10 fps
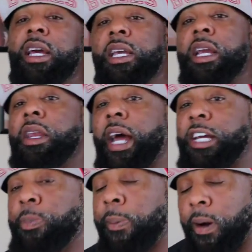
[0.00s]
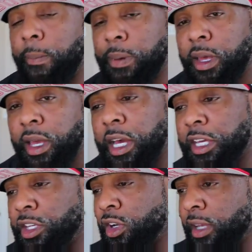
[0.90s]
get a nice pump
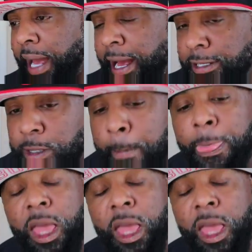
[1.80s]
in your lats.